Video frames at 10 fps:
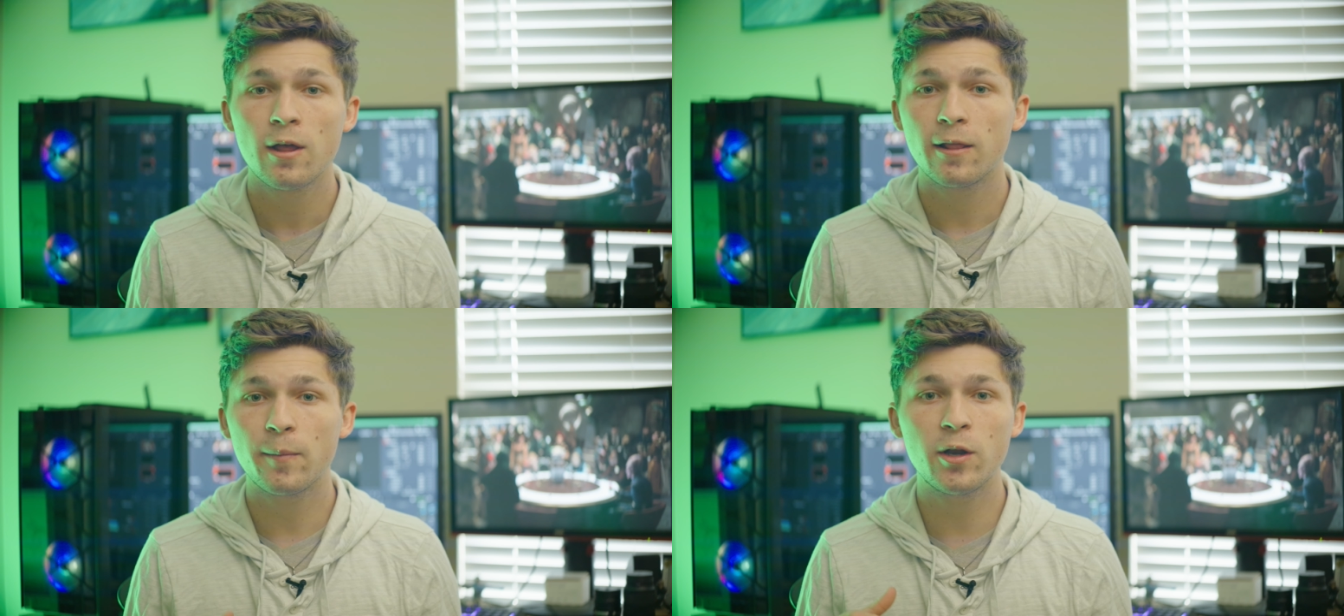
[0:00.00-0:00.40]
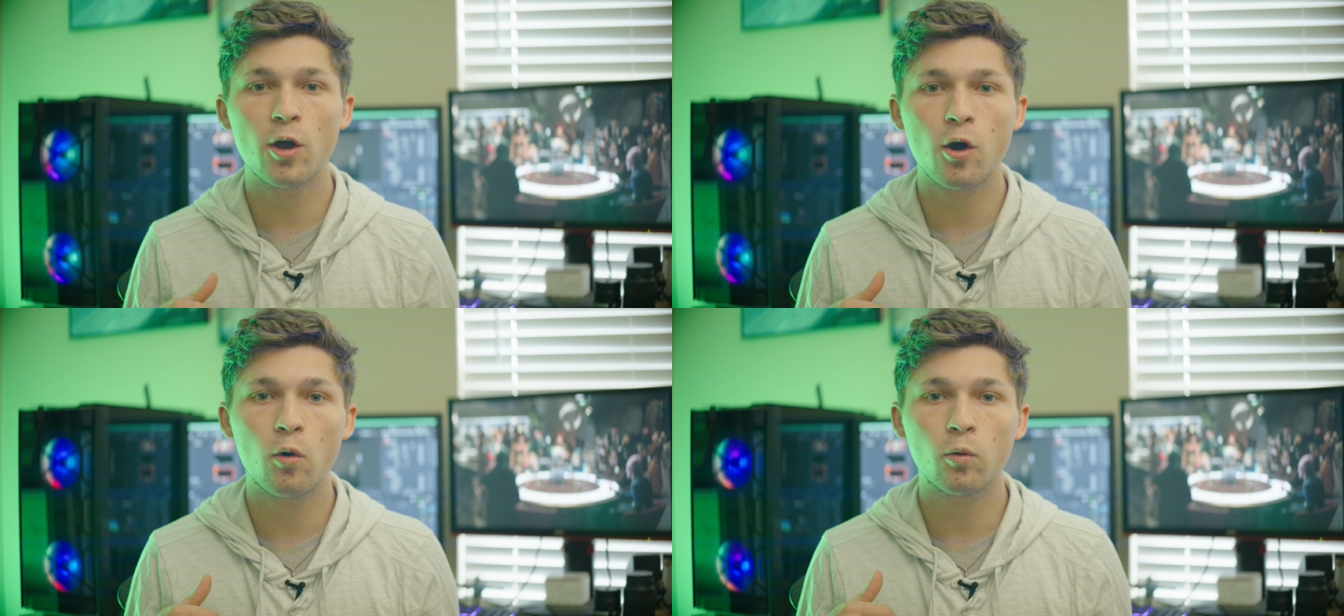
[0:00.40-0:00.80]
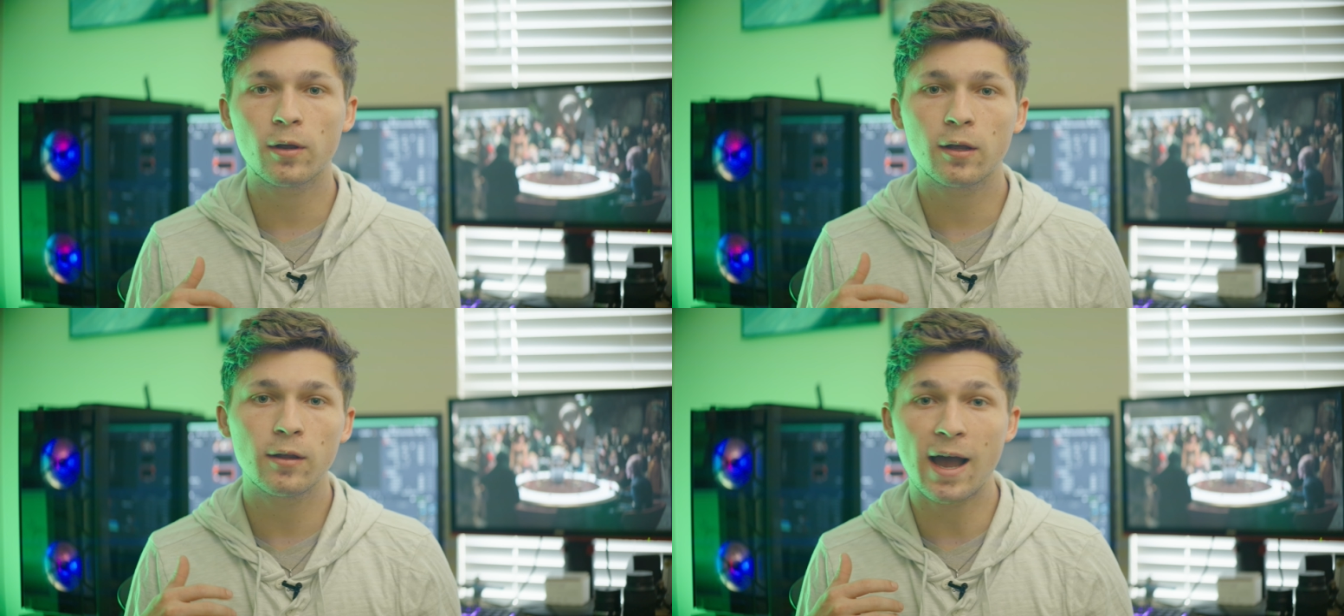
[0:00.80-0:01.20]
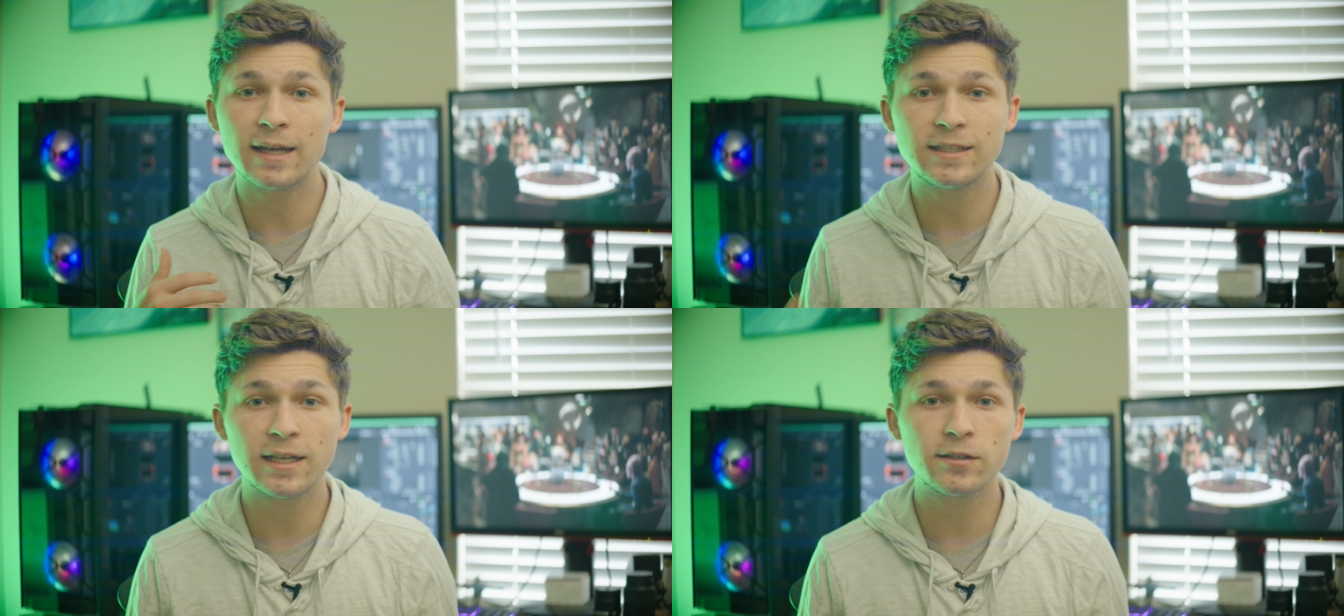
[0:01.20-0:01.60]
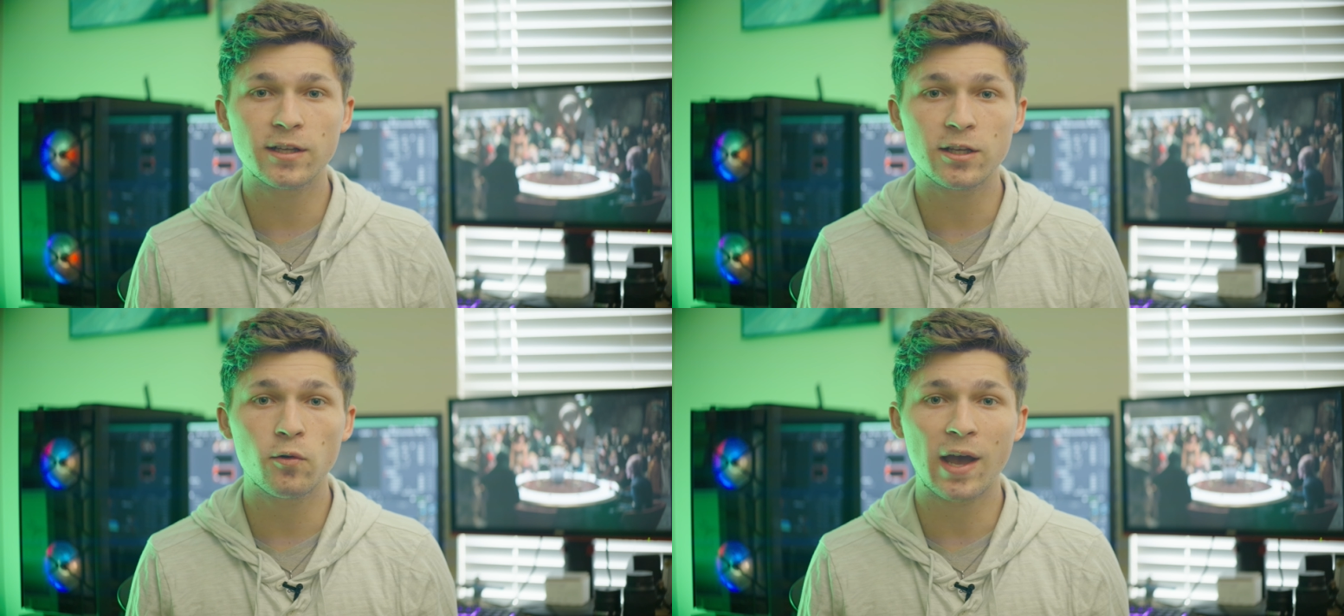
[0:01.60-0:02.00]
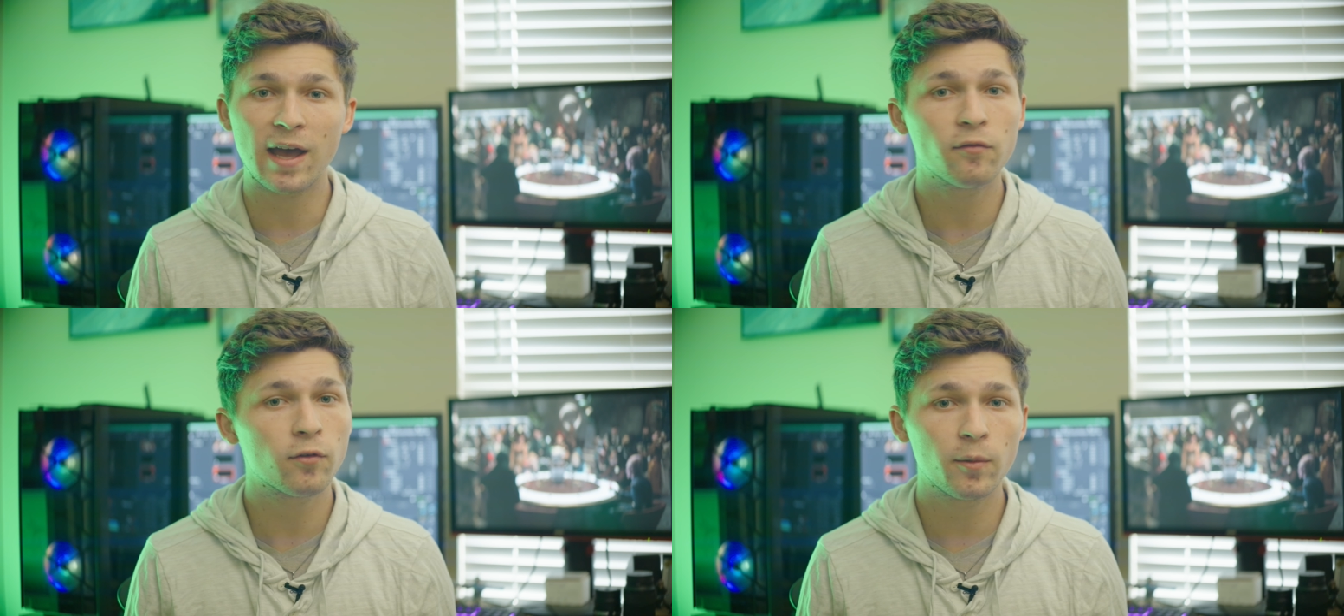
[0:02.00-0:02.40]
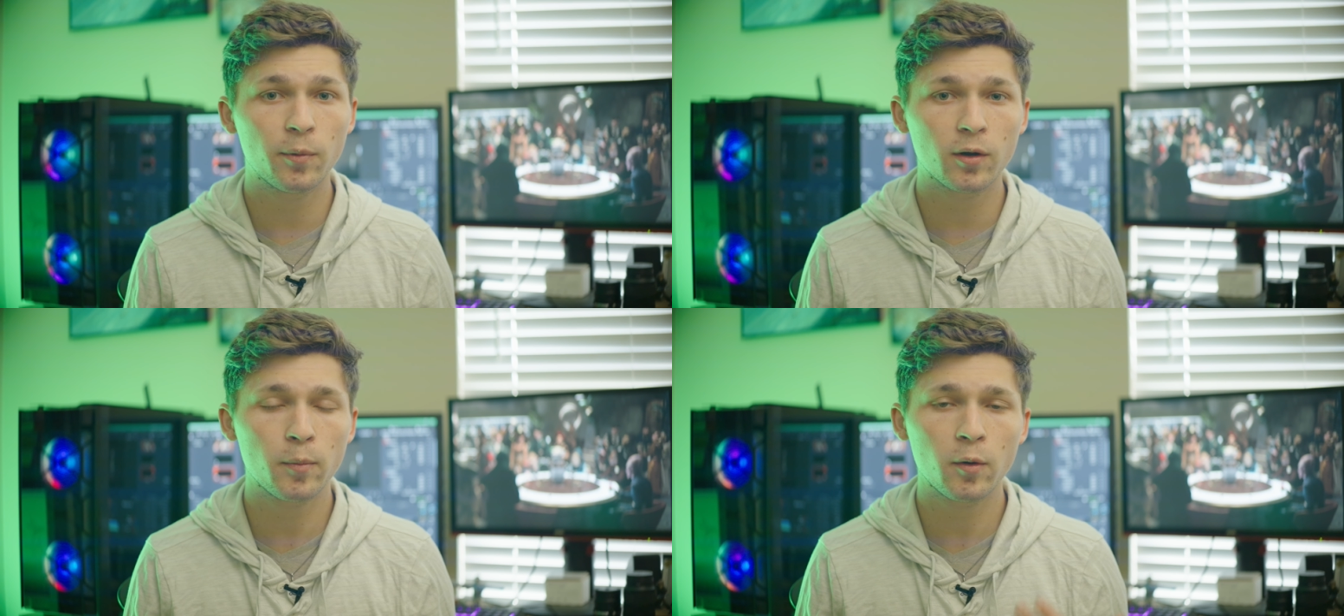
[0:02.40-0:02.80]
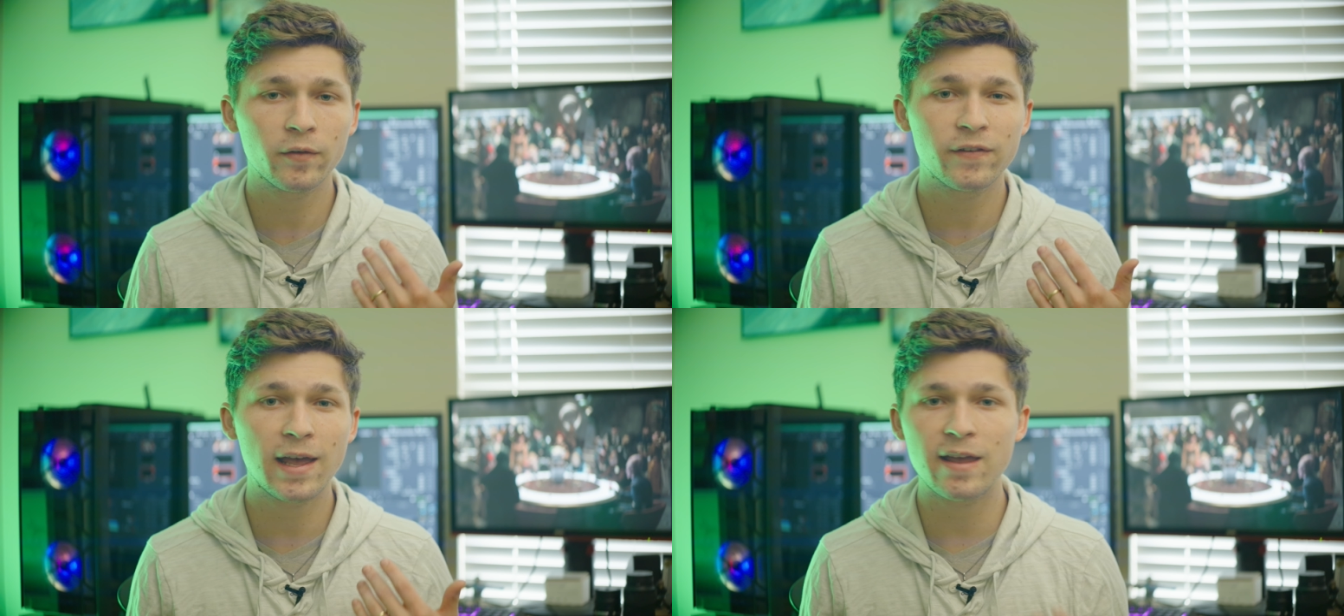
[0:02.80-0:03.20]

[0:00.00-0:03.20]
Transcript: Let me know ideas that you have for the Book of Boba Fett.